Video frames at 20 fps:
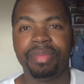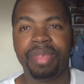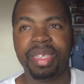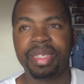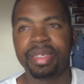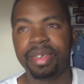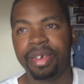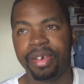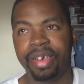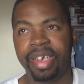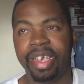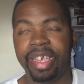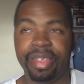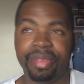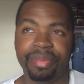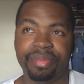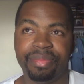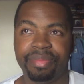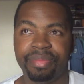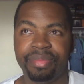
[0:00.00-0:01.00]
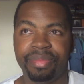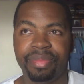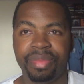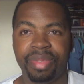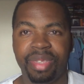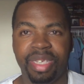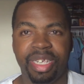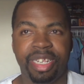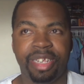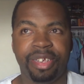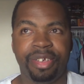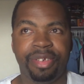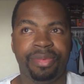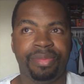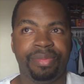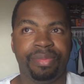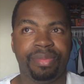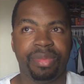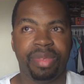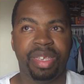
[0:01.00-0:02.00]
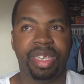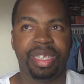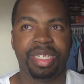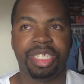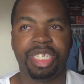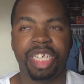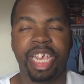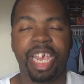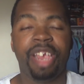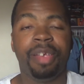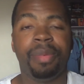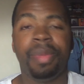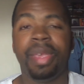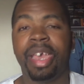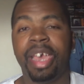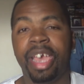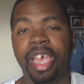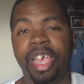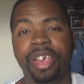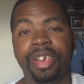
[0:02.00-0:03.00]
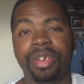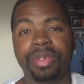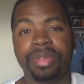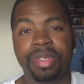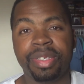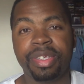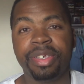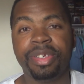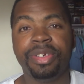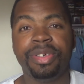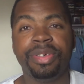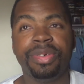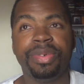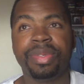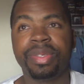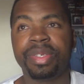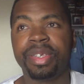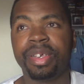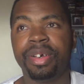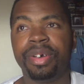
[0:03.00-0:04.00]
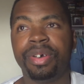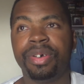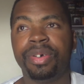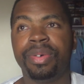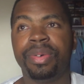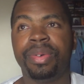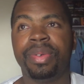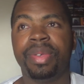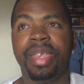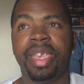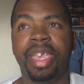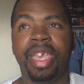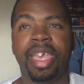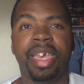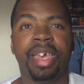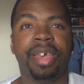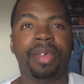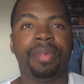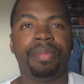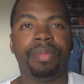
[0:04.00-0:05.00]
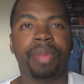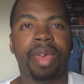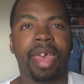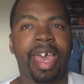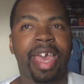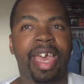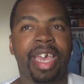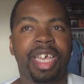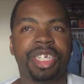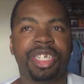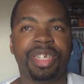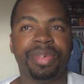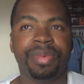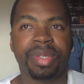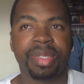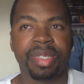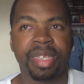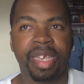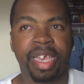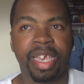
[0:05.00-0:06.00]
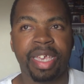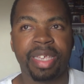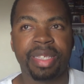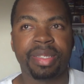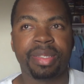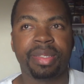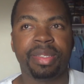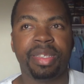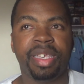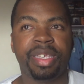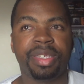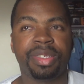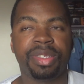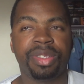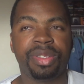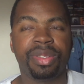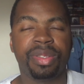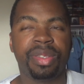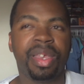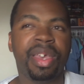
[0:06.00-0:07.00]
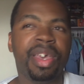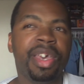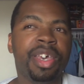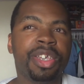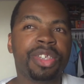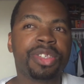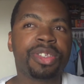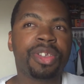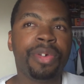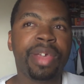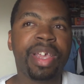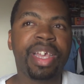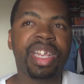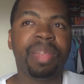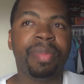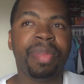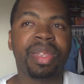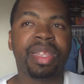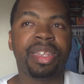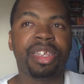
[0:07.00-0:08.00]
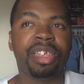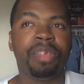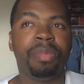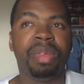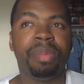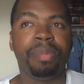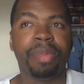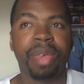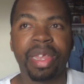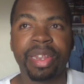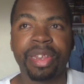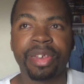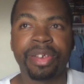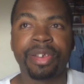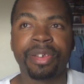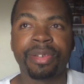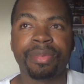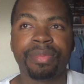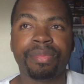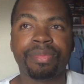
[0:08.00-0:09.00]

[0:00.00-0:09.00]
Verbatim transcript: He's alright. You know, it's Jeremy Irons too, so yeah. Action was nice. The story could have been a little bit better.